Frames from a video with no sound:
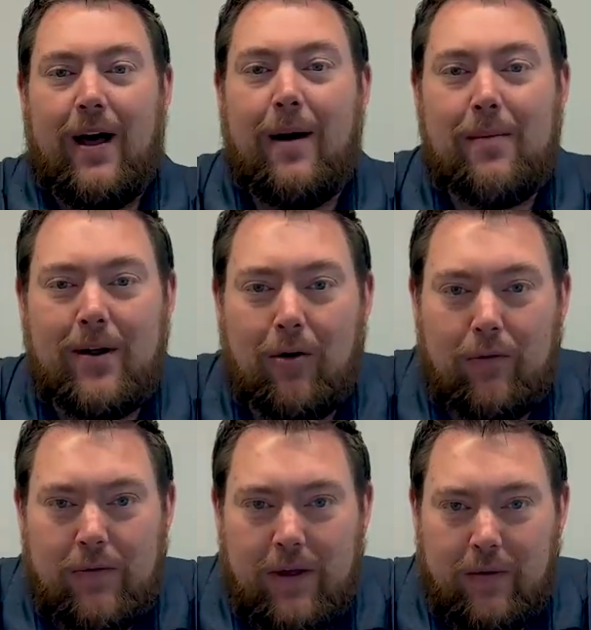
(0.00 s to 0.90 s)
I'm going to go
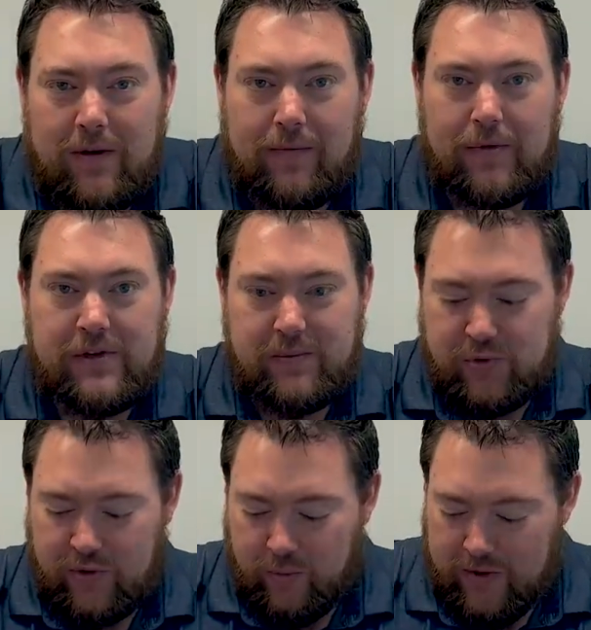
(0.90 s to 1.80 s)
review the differences
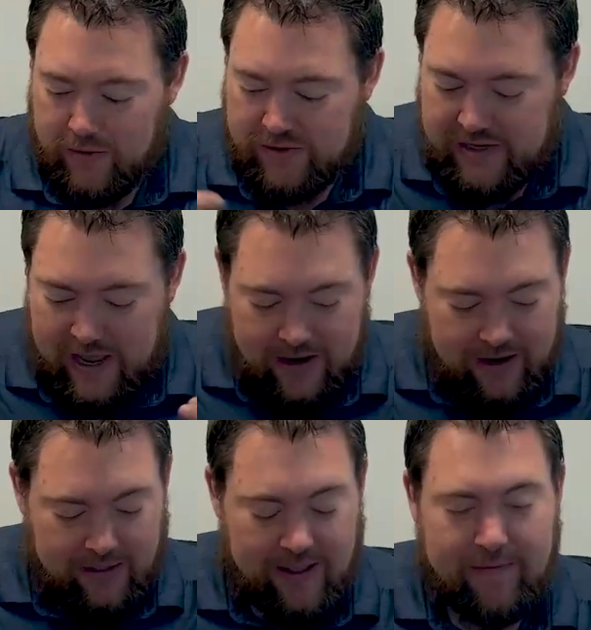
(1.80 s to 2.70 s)
between Windows 10
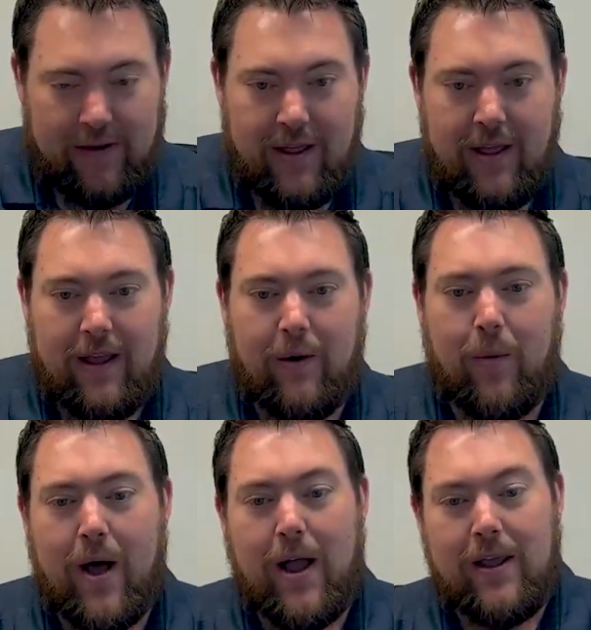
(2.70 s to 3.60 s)
and 11 and
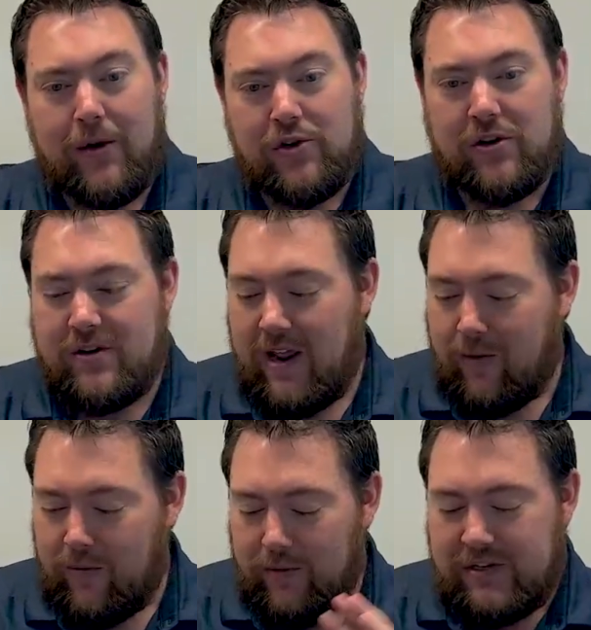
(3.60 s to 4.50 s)
why you should
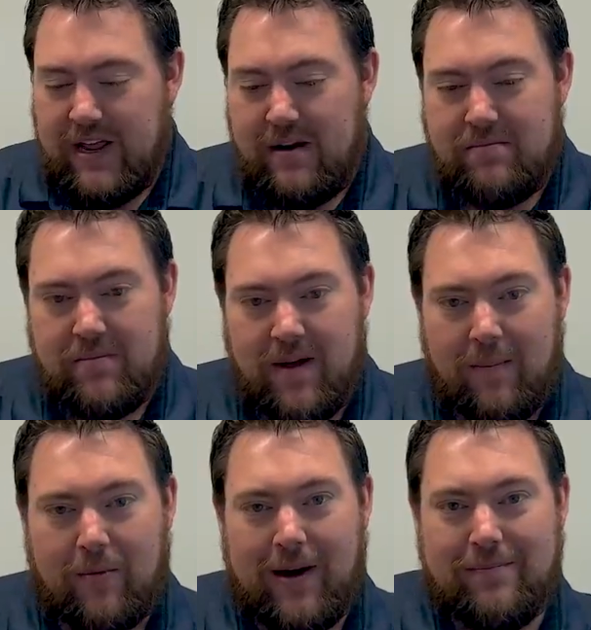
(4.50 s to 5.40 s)
take Windows 10,
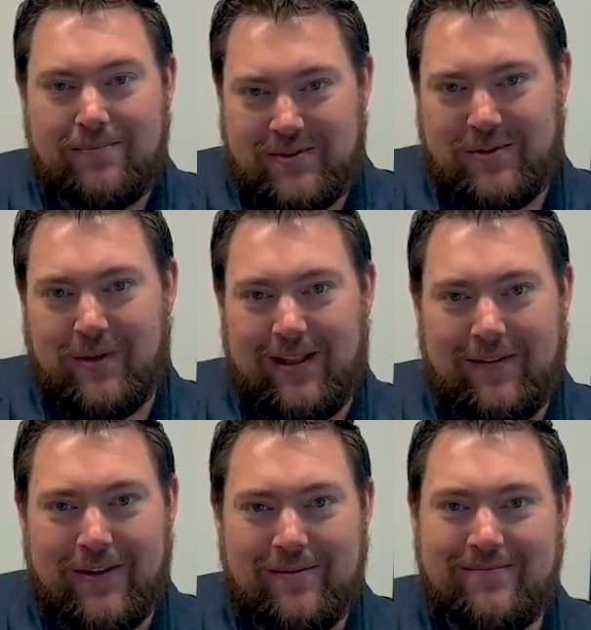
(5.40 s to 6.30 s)
upgrade to
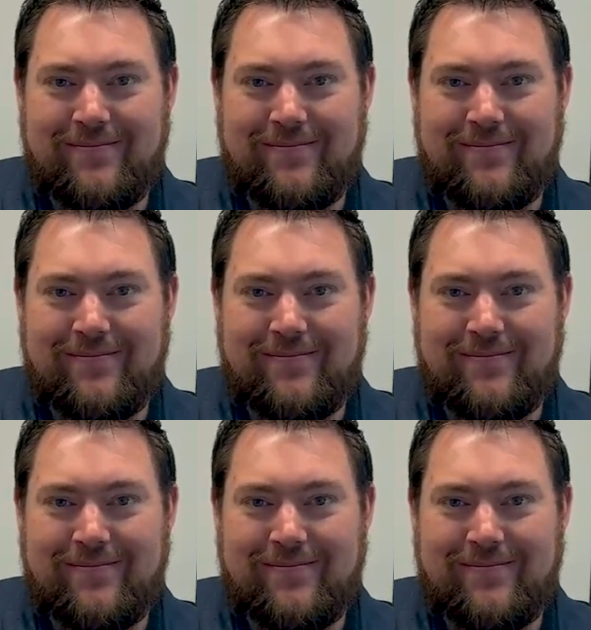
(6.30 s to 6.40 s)
11.